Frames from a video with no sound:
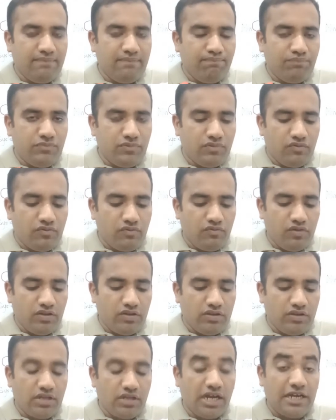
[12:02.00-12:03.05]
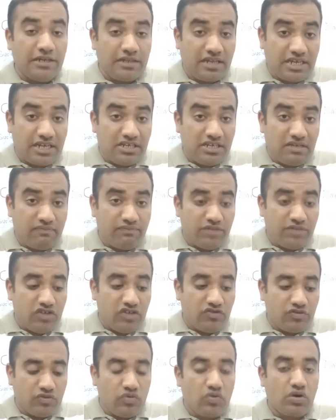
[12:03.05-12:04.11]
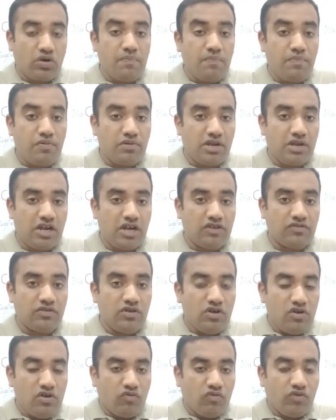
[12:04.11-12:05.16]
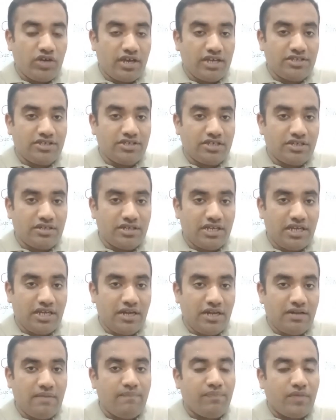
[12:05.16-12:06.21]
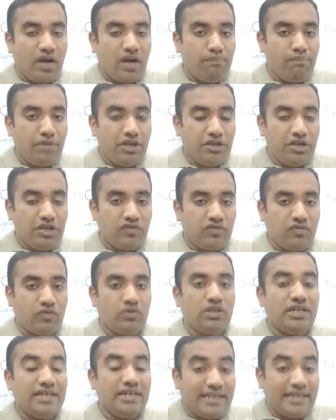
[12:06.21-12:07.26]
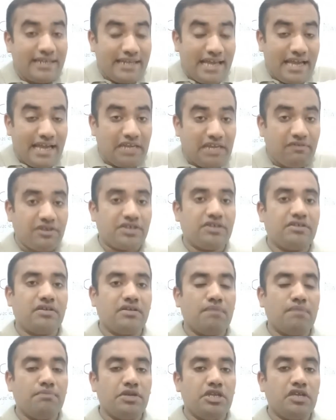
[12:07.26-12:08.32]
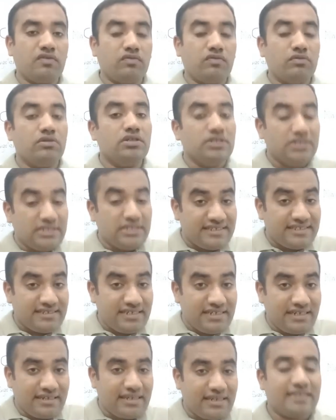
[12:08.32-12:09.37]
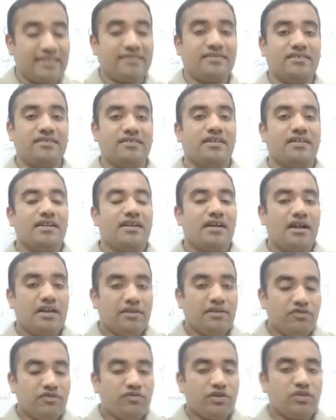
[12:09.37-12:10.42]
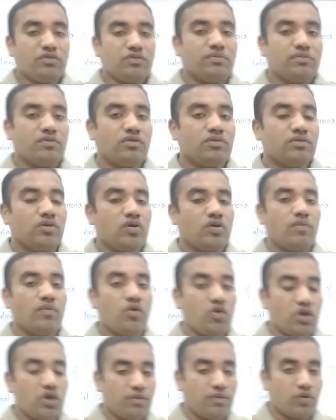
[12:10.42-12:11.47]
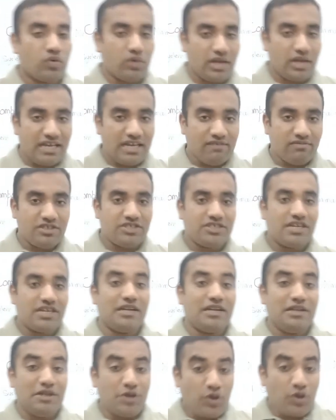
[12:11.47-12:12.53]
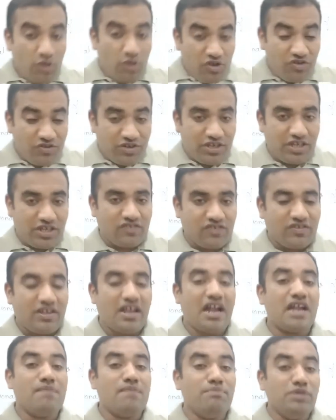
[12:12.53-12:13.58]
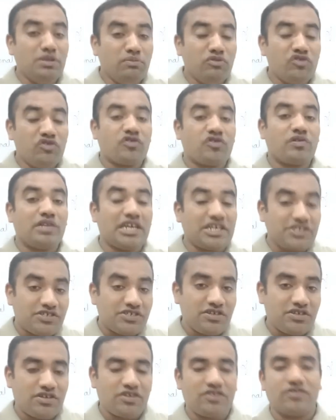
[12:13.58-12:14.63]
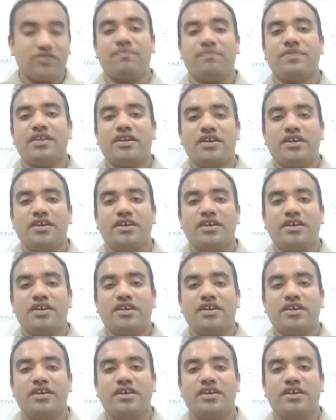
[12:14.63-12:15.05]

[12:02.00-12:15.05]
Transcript: in the interaction of these two components, we can generate a meaningful derivation, a meaningful sentence. And if you want to know more about language and linguistics and minimalist lecture,